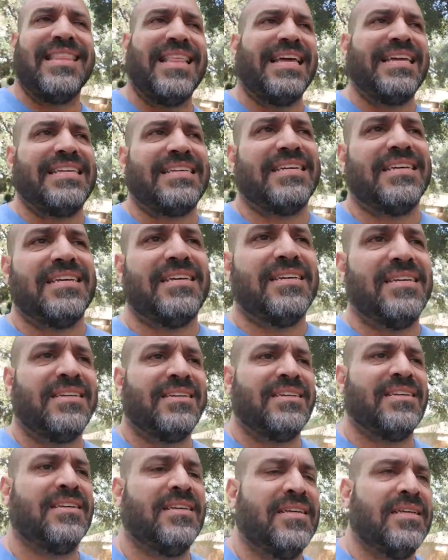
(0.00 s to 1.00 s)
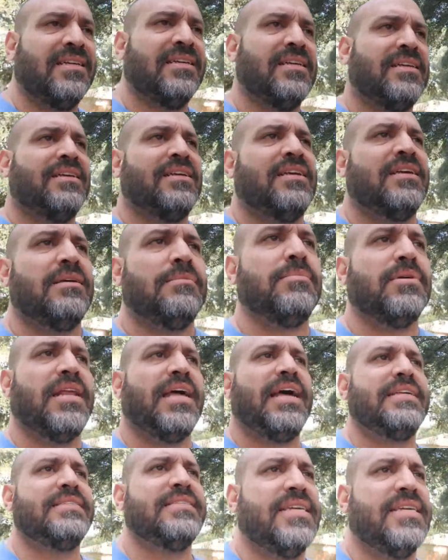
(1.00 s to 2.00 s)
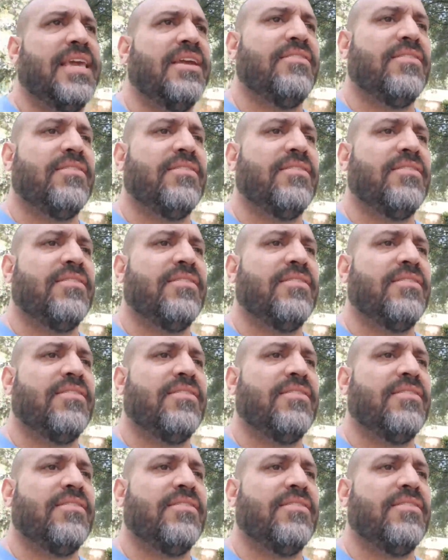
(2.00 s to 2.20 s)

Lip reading: like, but I had to take care of a